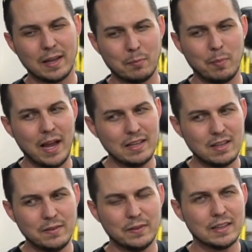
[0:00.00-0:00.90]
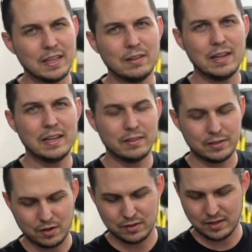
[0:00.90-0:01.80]
Like, pass off a little handling
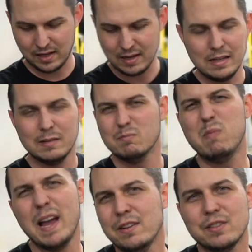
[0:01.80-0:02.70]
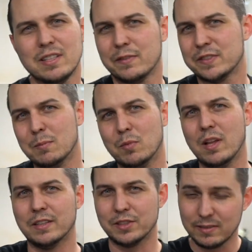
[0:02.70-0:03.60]
charge. Like, buy yourself some
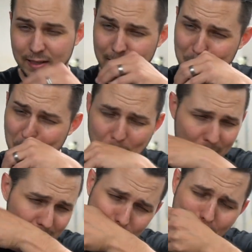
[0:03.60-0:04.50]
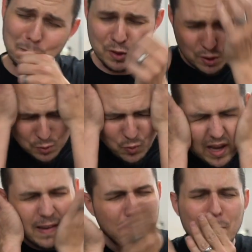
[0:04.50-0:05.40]
lunch. Like, I'm
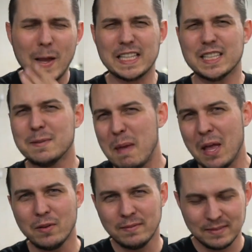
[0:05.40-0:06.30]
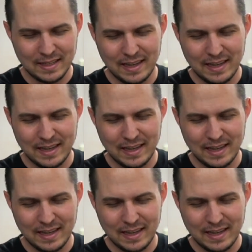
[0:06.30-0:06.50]
sweating, I smell.